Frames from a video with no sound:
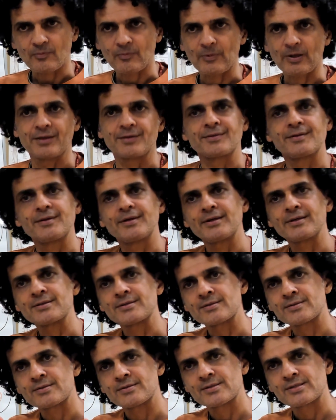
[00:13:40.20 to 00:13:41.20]
and then
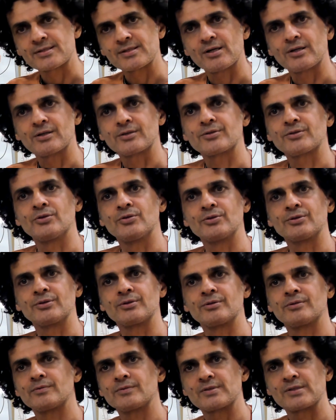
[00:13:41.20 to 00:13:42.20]
start on
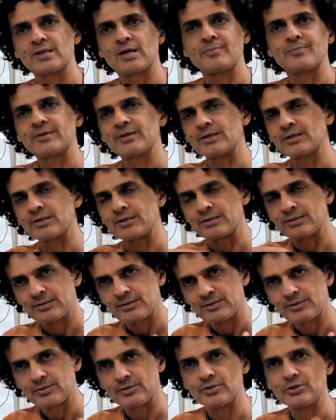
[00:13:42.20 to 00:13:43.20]
something
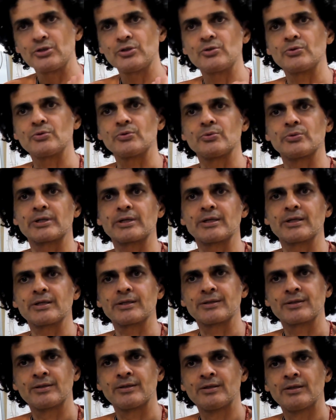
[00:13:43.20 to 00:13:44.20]
new
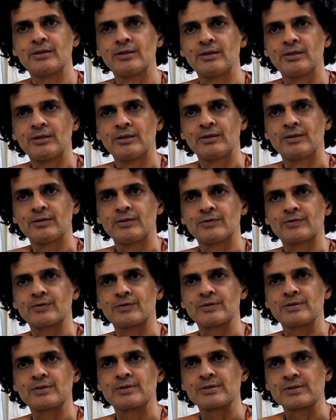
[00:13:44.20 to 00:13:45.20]
again. So
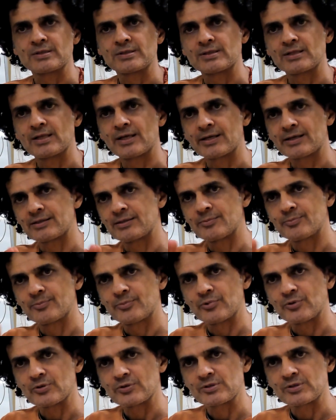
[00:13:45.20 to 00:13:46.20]
this is like the
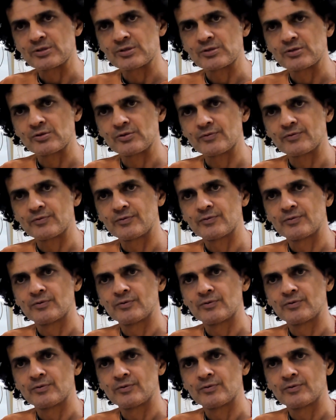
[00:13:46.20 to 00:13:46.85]
process of